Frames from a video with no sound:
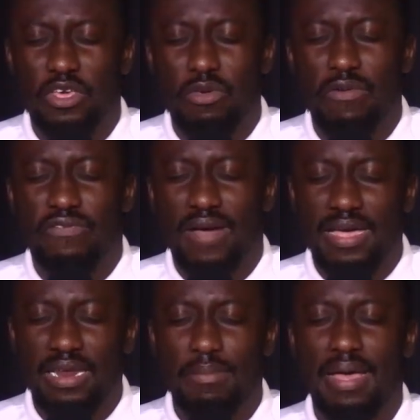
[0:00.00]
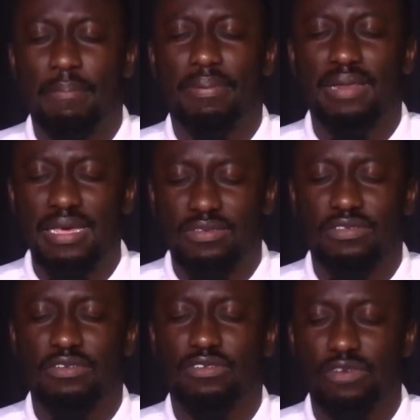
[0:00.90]
You will find them a place
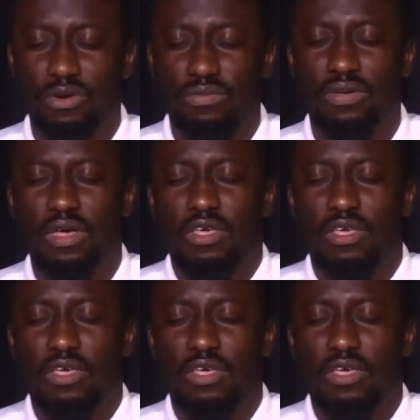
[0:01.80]
to serve.